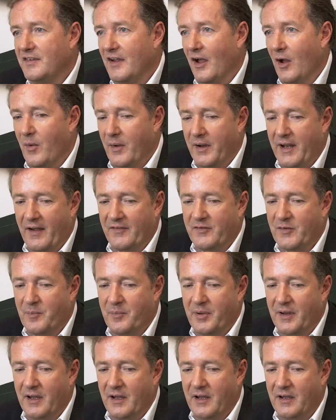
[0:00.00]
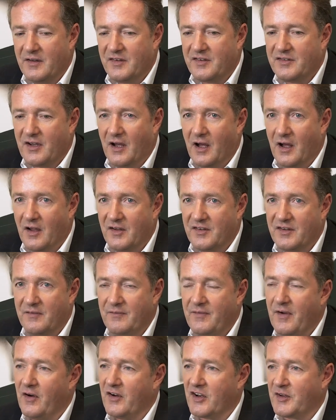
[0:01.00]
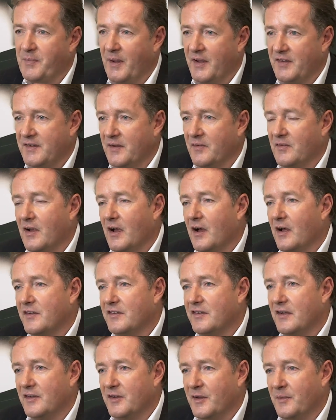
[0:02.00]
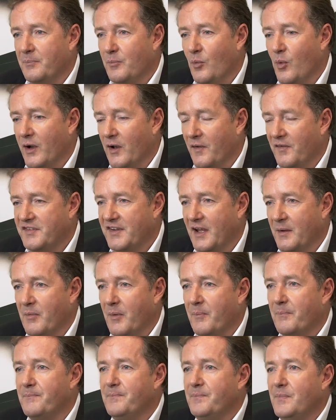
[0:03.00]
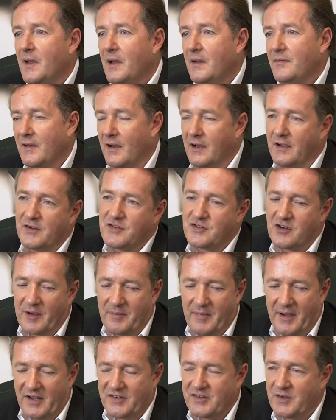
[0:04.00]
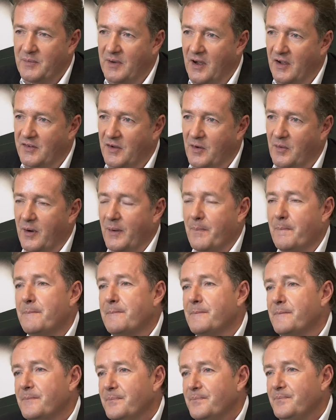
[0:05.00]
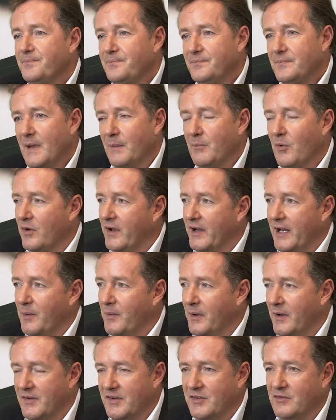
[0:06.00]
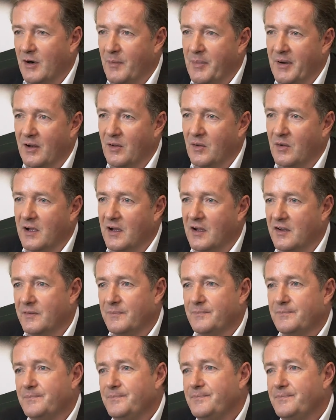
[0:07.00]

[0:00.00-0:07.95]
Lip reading: so it'd have to be stars in very expensive cars as a one-off segment. Then I can drive my Aston Martin around. I'm not getting one of his grubby little cars.